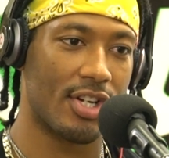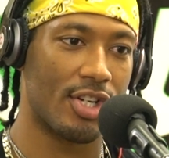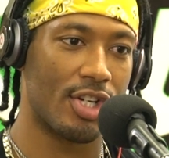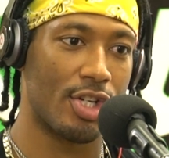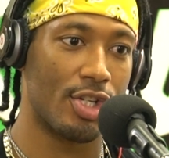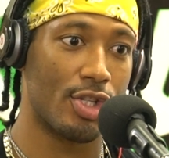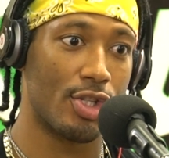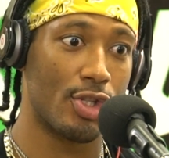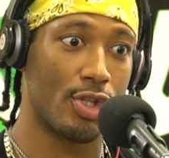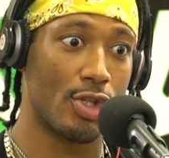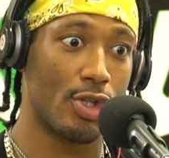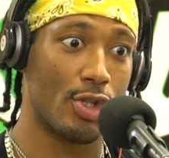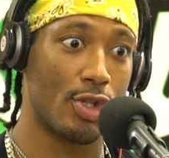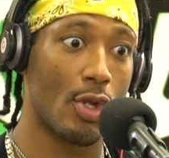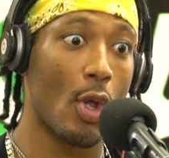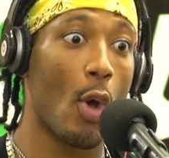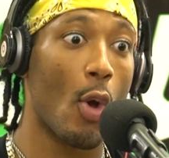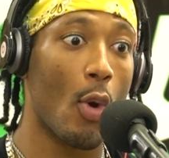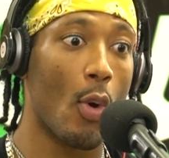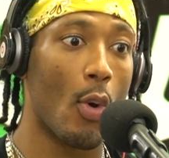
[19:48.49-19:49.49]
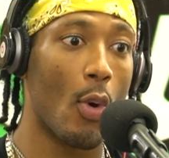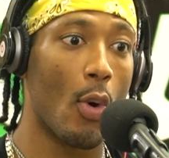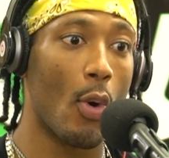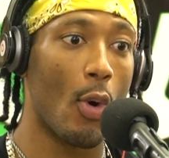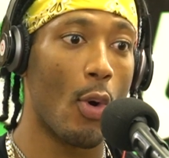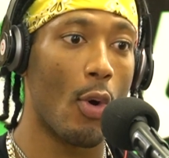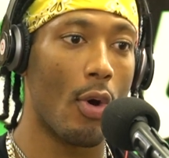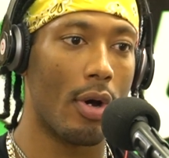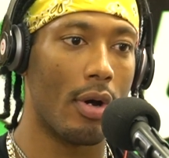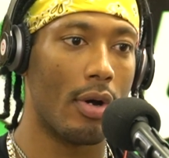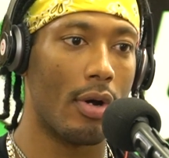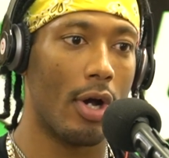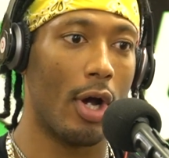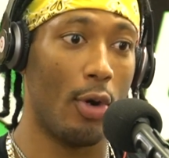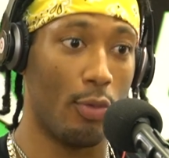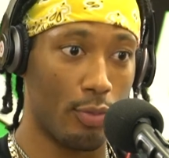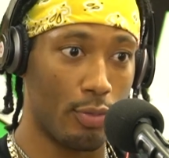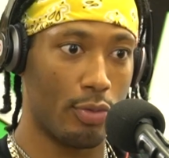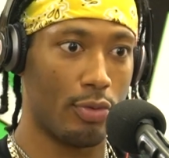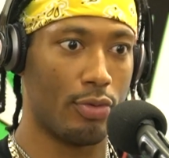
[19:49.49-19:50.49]
But like that you've been
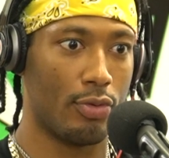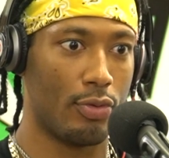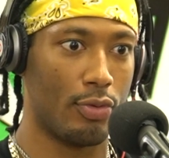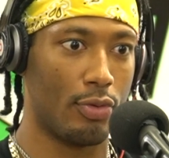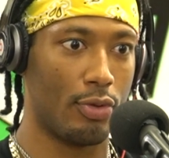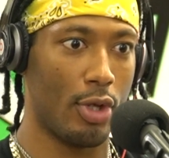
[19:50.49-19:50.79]
going to parties.